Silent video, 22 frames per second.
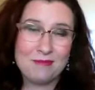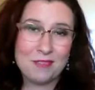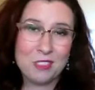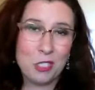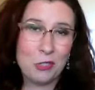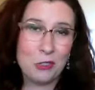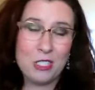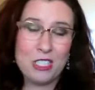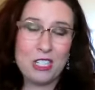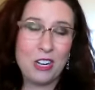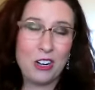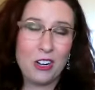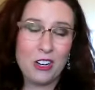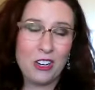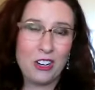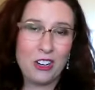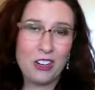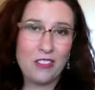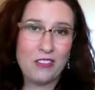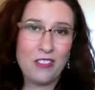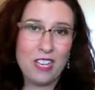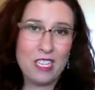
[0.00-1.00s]
the return
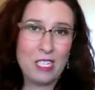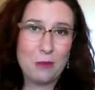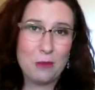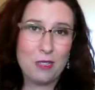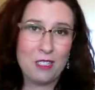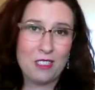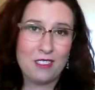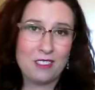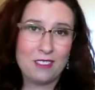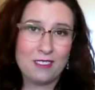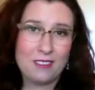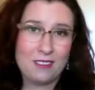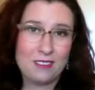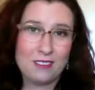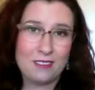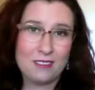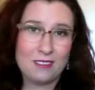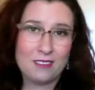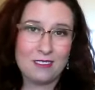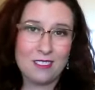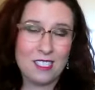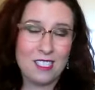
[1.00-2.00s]
on investment
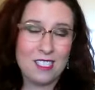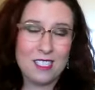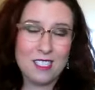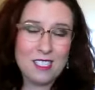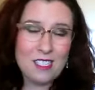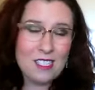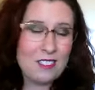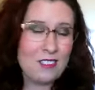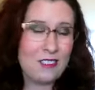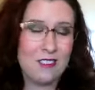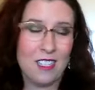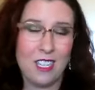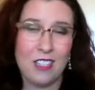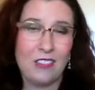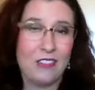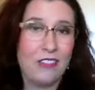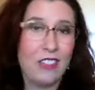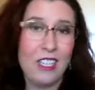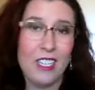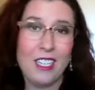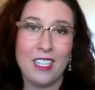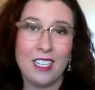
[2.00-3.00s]
is
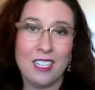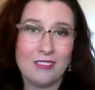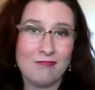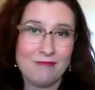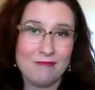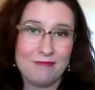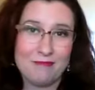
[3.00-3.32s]
infinity